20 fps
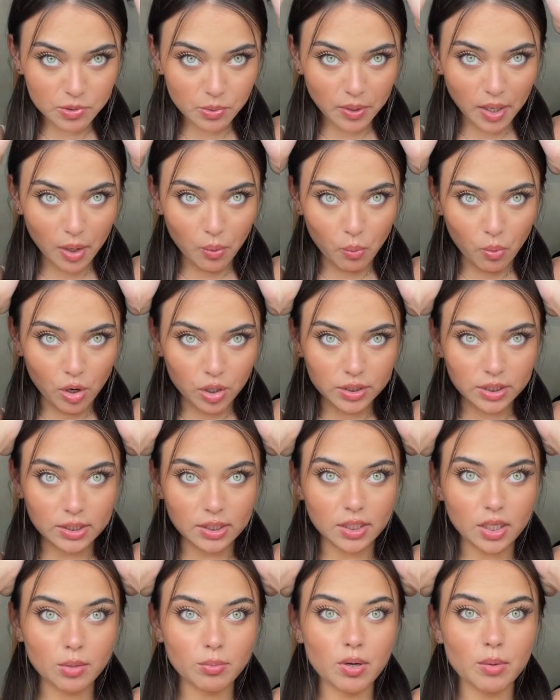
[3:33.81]
when I want a
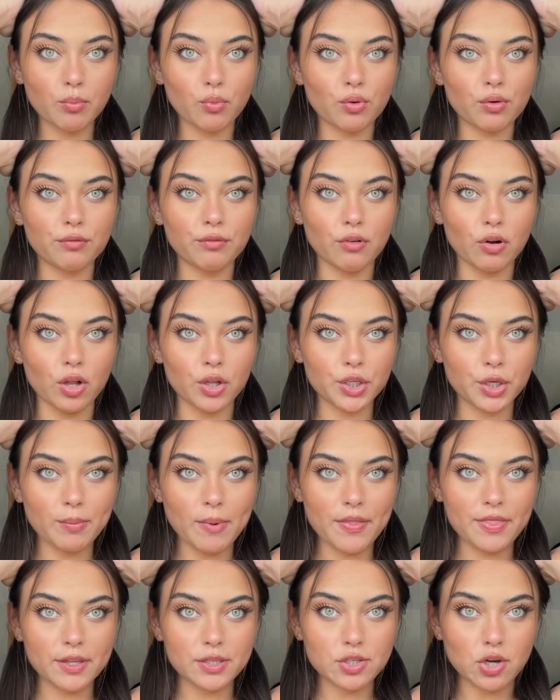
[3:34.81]
little bit more volume
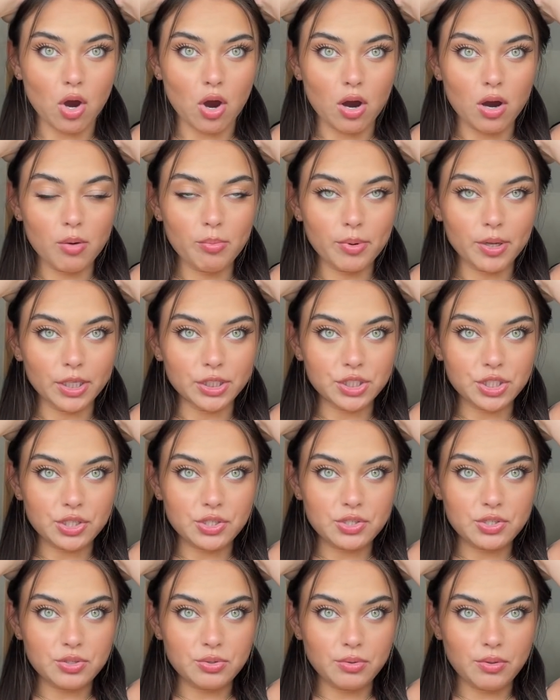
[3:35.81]
at the top, I'll
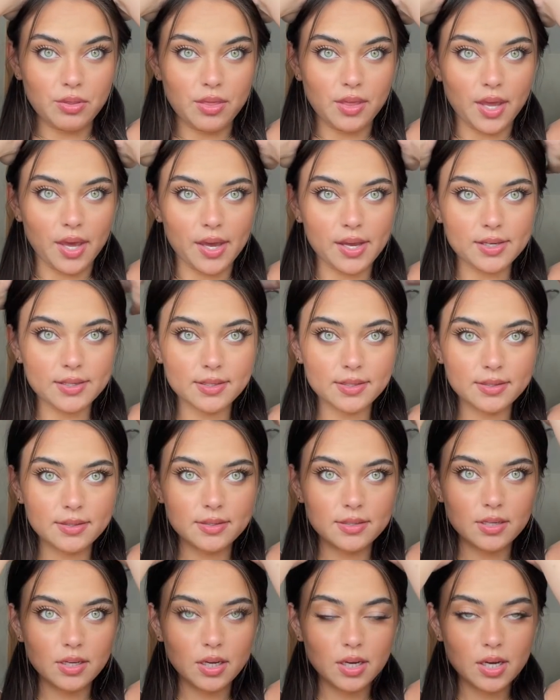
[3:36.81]
just do
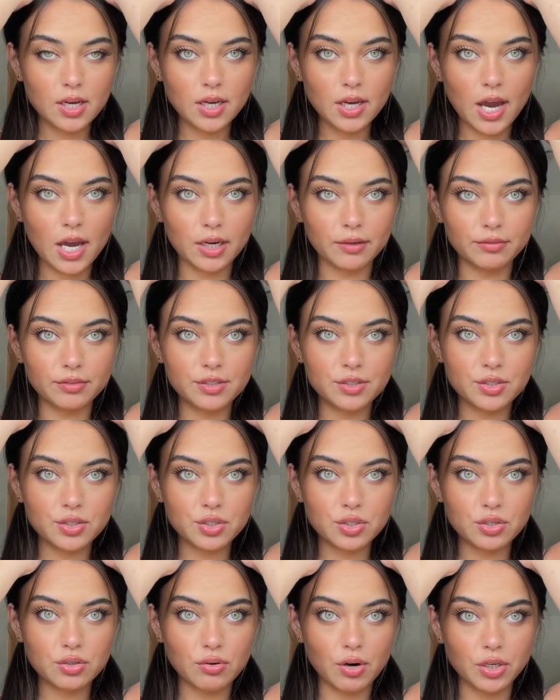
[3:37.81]
this, kind of
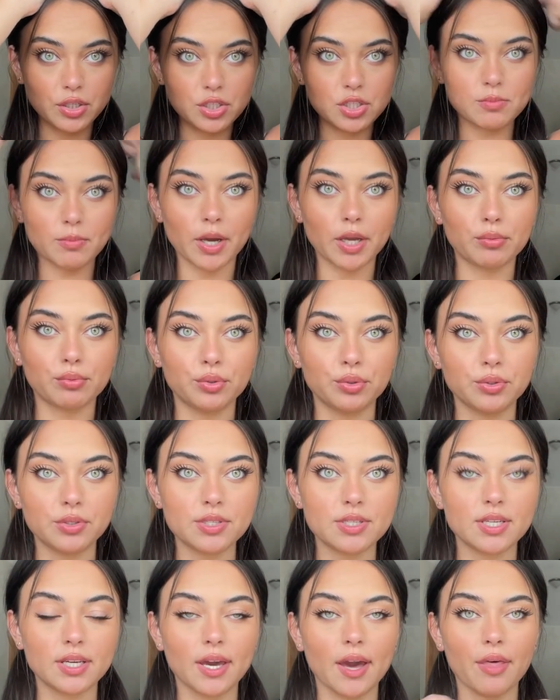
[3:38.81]
scrunch my
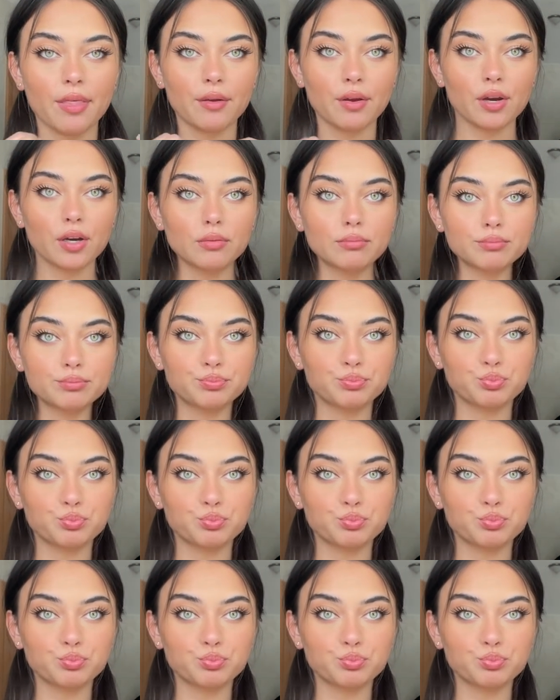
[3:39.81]
roots together.